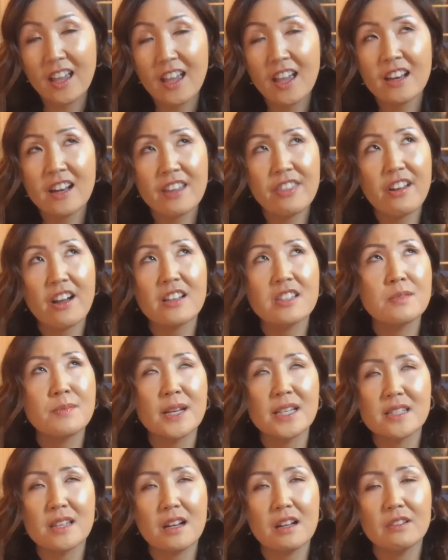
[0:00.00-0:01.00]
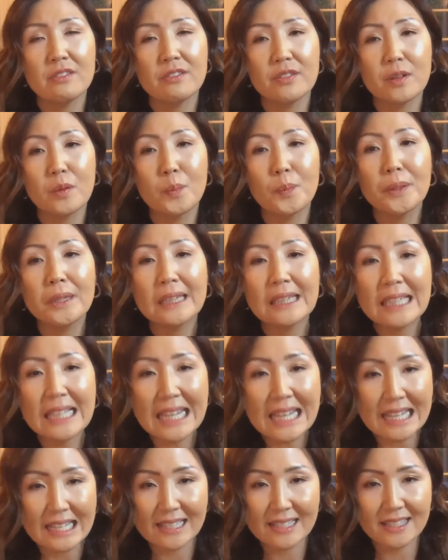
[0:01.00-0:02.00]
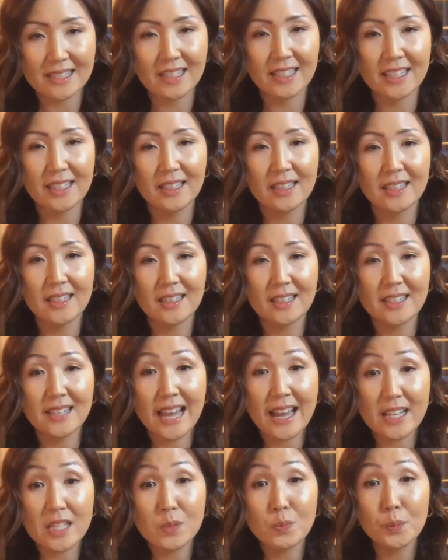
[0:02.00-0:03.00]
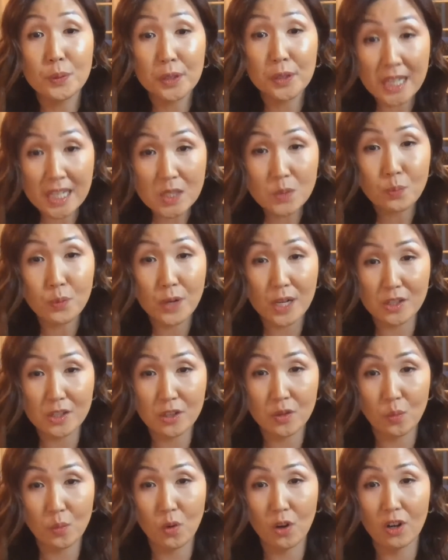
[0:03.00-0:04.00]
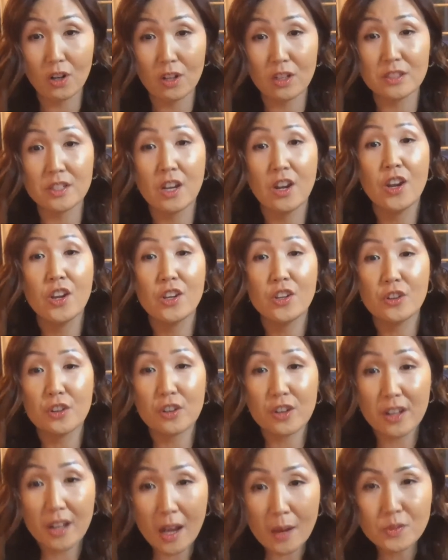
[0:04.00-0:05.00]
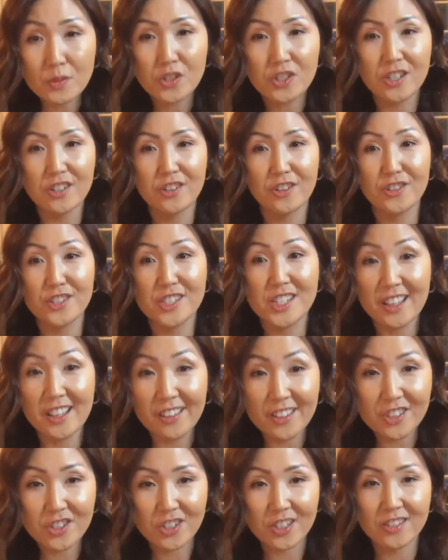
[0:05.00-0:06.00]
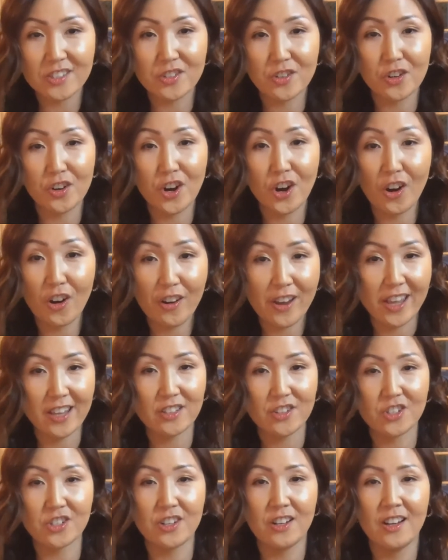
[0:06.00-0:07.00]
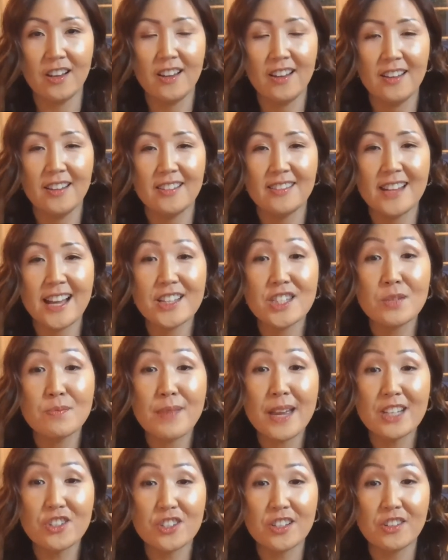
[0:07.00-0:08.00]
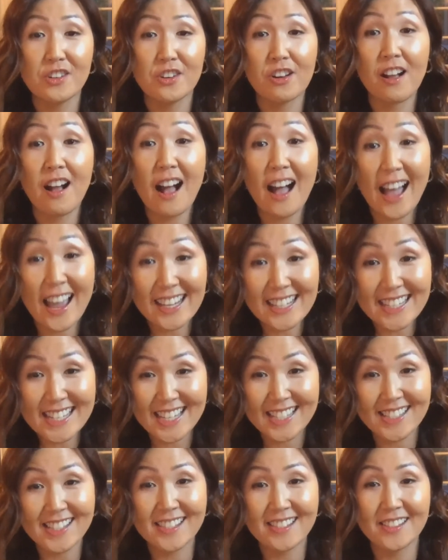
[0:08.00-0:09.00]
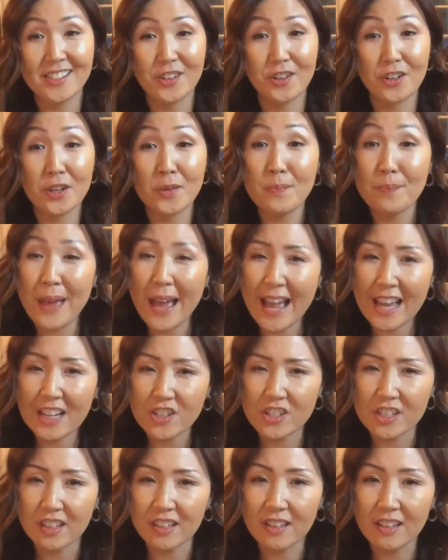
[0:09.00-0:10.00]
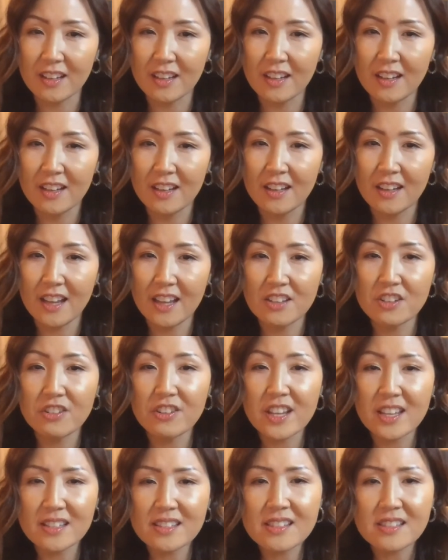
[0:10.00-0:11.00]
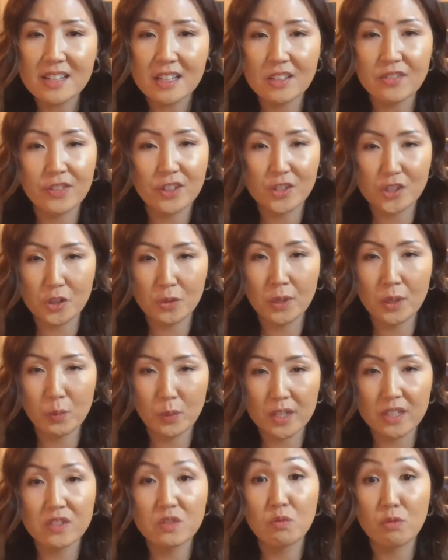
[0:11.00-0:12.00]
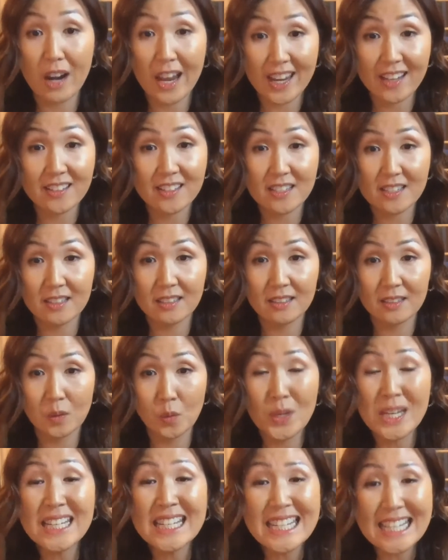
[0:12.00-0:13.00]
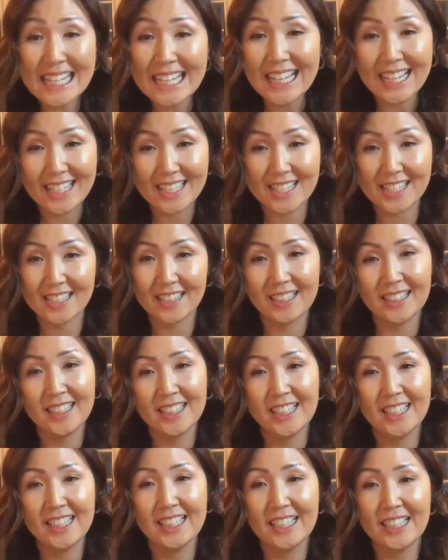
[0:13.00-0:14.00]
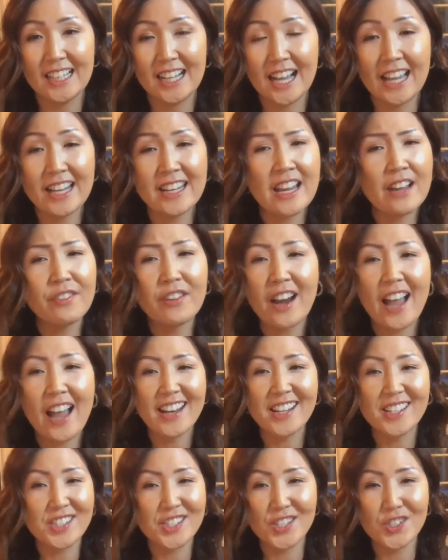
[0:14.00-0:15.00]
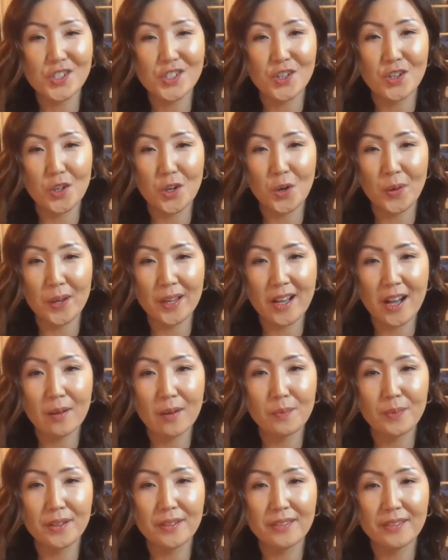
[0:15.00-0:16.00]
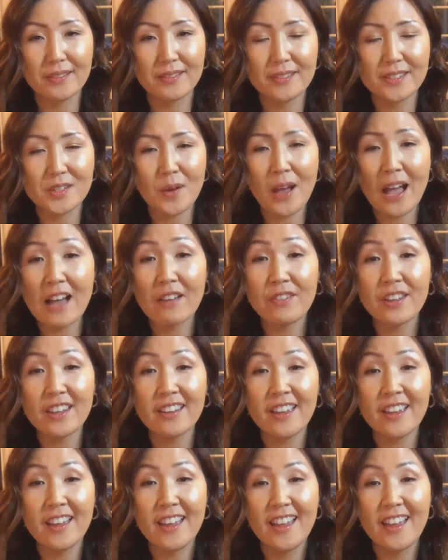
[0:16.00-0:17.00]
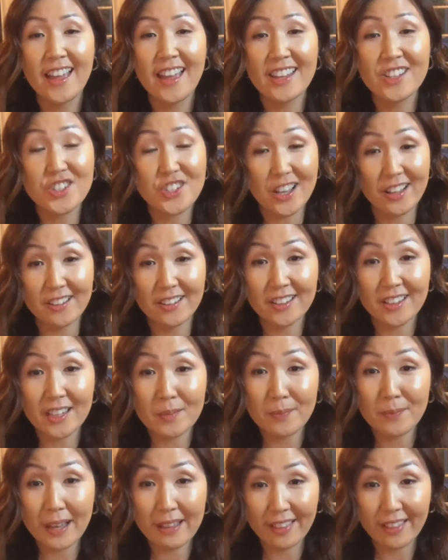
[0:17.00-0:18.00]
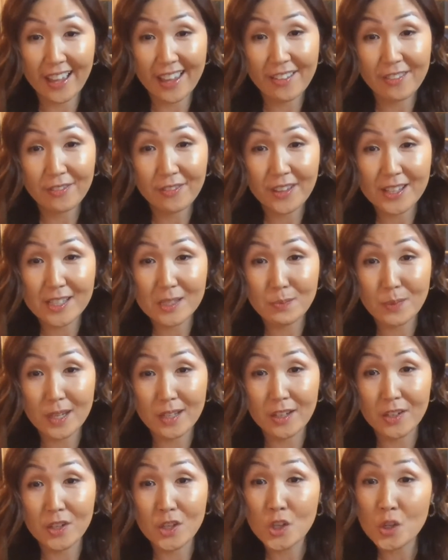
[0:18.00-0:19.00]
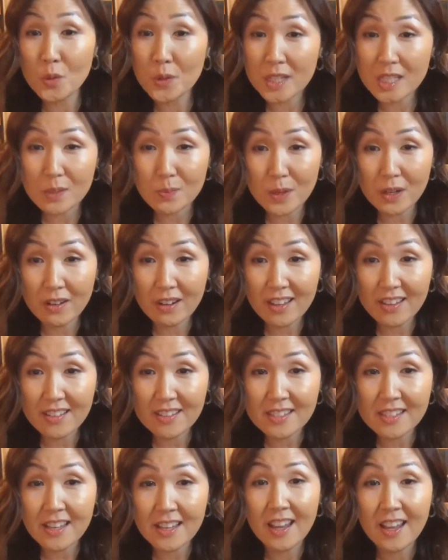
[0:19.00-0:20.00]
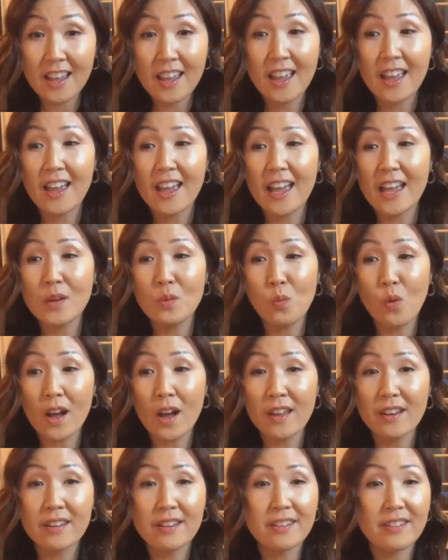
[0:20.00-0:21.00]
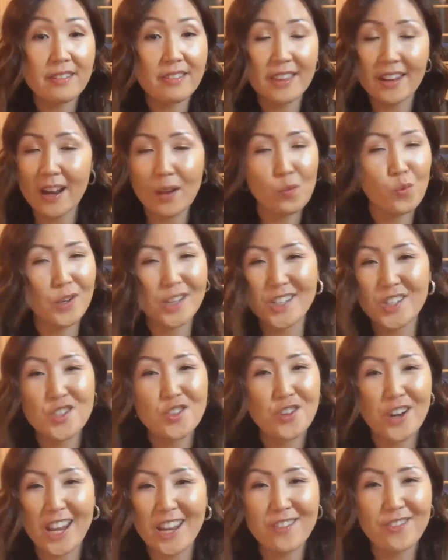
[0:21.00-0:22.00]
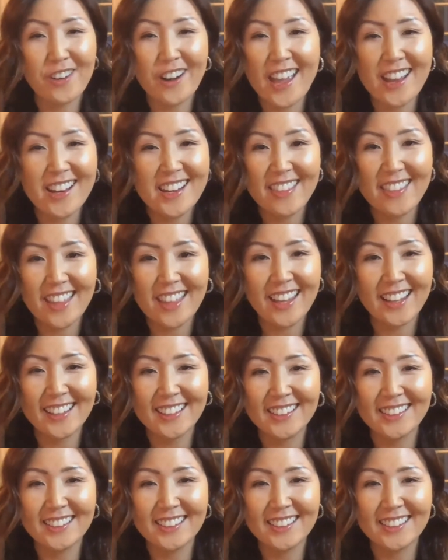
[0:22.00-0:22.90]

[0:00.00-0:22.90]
And I thought to myself, please, yes, please bring to the world your gumption, your diligence, your courage, not to mention your kindness, your compassion, and your instinct for doing what is right. We need it. I never a sister growing up, so having Angelica in my life has been a new experience and one that I wouldn't trade for anything.